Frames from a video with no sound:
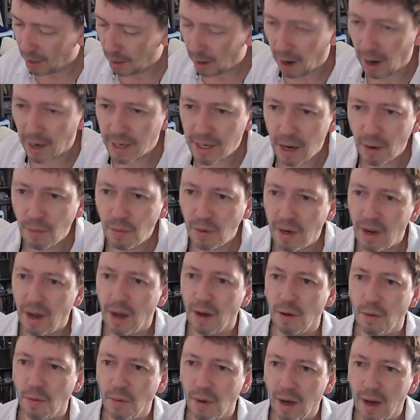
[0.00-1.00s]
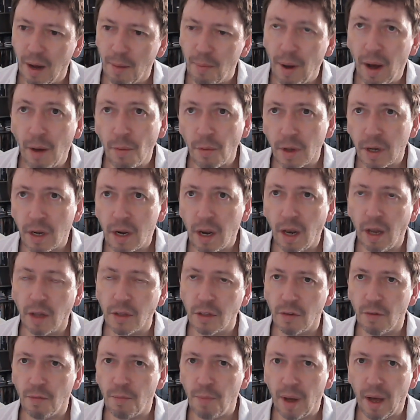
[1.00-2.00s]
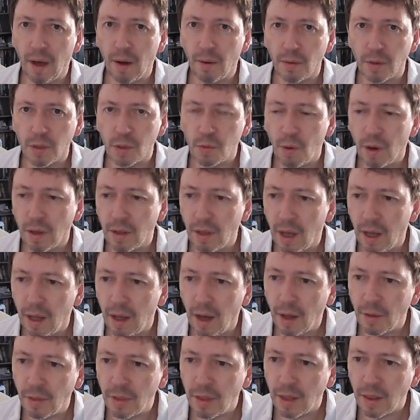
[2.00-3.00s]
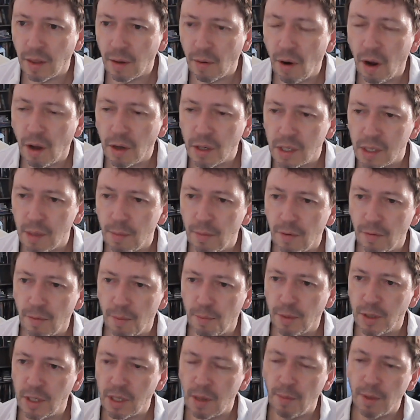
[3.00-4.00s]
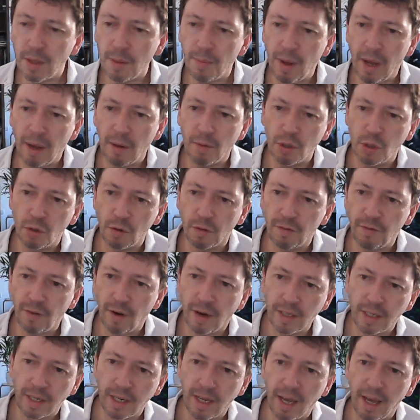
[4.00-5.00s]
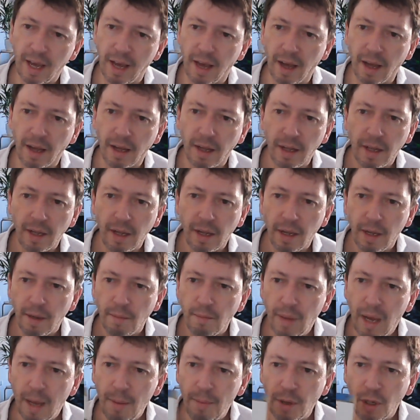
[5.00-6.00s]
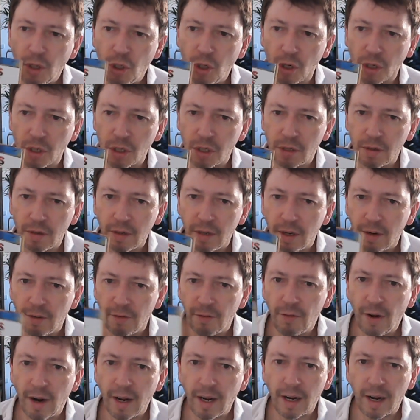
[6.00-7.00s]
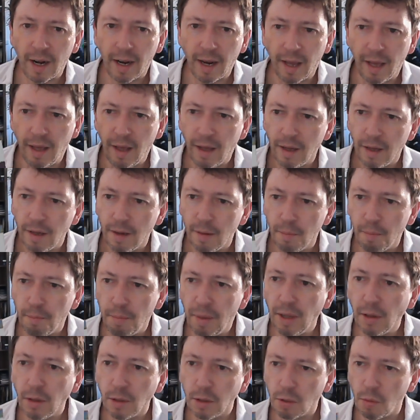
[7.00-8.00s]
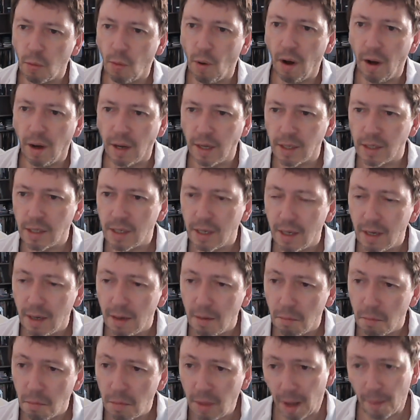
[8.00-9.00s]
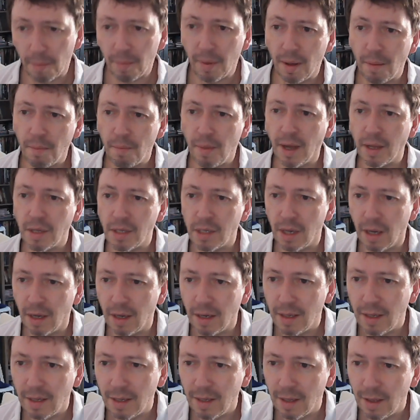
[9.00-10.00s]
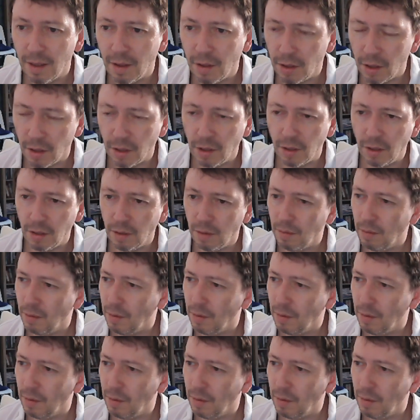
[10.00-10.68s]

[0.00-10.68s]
don't know about the glut of powers. Where I think there are some of the powers you'll find in here. Maybe just frankly, build-wise, that bit better than